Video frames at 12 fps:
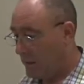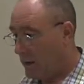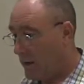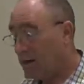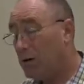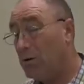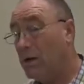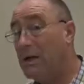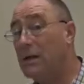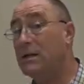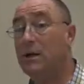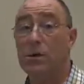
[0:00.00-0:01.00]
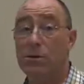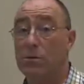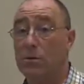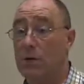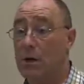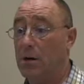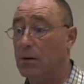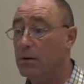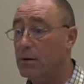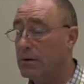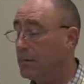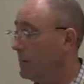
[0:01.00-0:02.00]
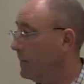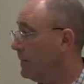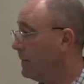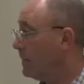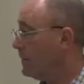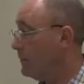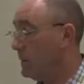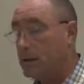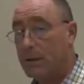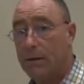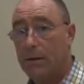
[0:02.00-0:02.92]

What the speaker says: I don't need to use those, but